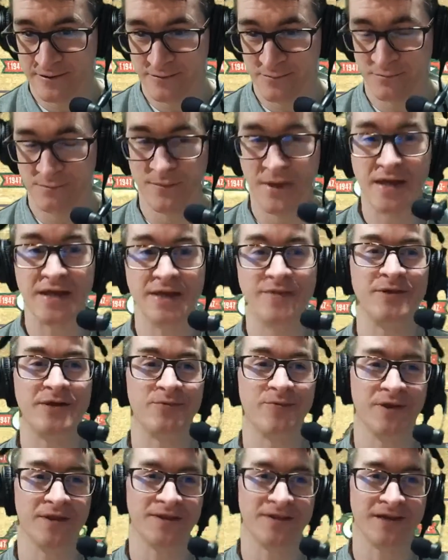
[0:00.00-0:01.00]
Maybe
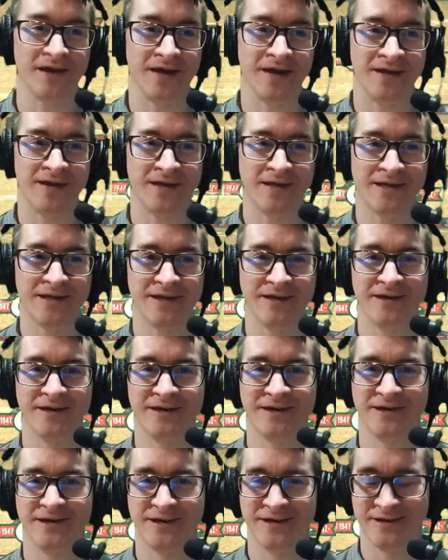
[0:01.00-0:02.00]
one day.
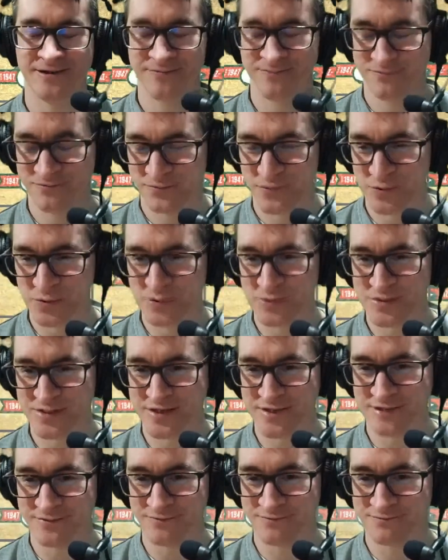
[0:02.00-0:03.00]
We'll
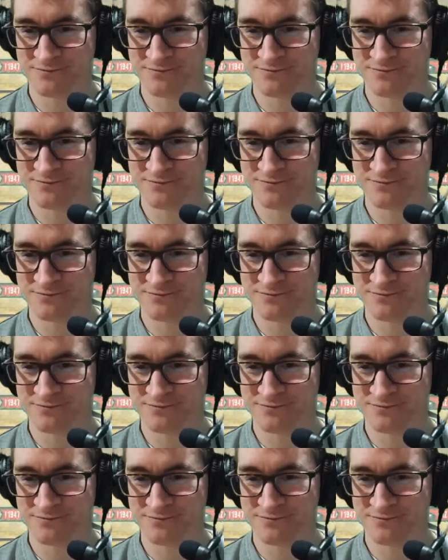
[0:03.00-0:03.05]
see.